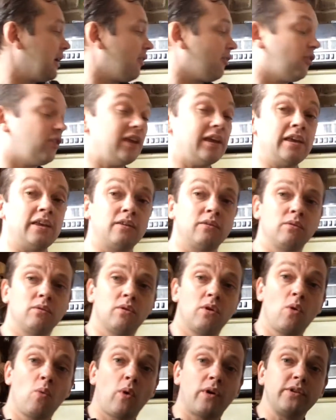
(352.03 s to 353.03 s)
at the...
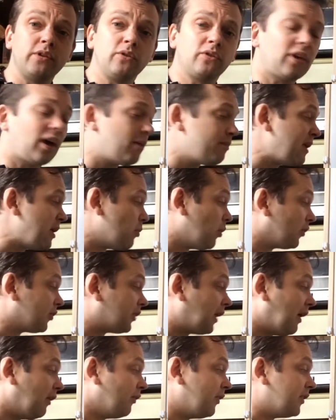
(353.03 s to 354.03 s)
Well, you tell me what
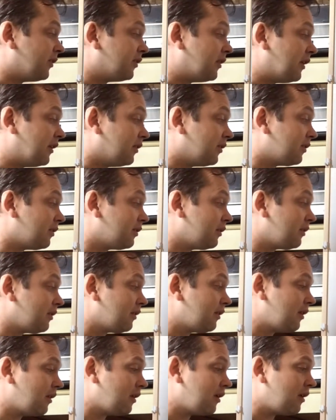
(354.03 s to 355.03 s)
sound this is.
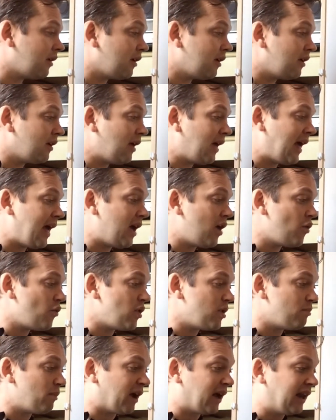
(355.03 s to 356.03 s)

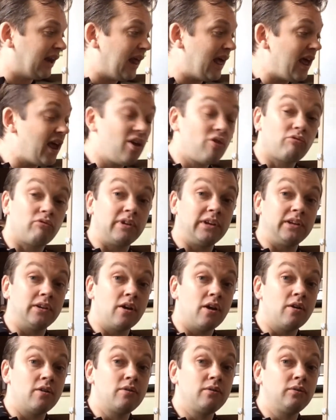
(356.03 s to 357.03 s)
Harry McClary
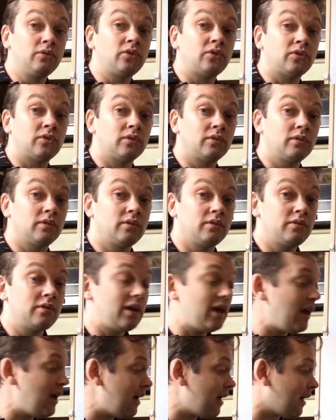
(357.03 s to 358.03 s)
knows.
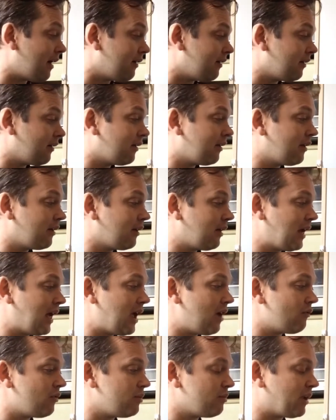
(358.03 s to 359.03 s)
Yeah.
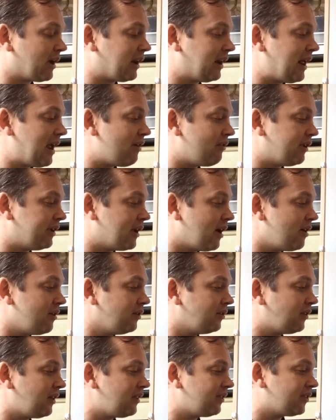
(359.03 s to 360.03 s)
Harry McClary
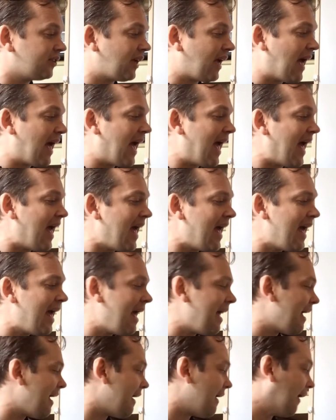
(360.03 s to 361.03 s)
knows it's
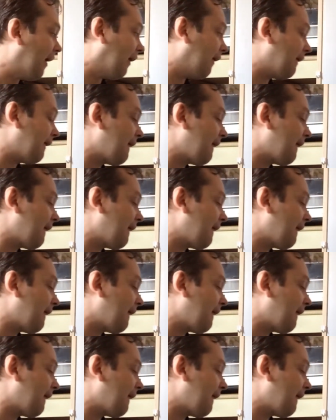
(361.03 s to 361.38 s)
air.